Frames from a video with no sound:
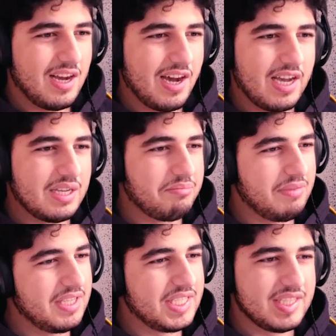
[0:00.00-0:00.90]
I
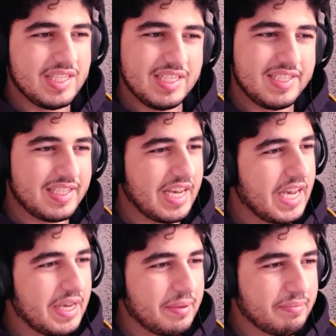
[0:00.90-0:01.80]
miss this
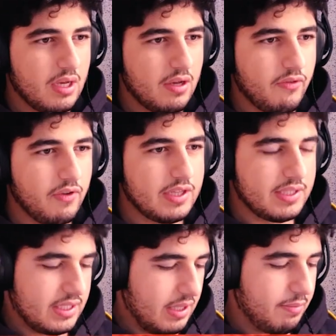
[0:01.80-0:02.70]
game. With
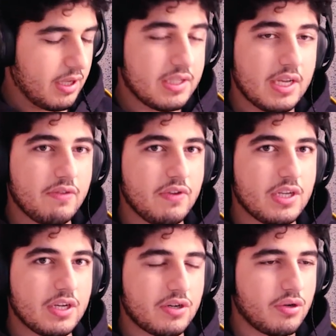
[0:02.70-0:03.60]
C button we
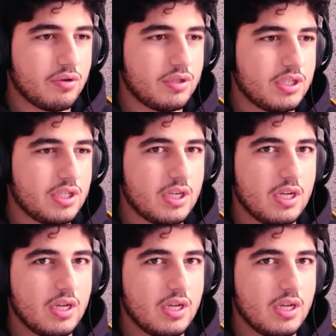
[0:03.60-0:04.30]
can crouch.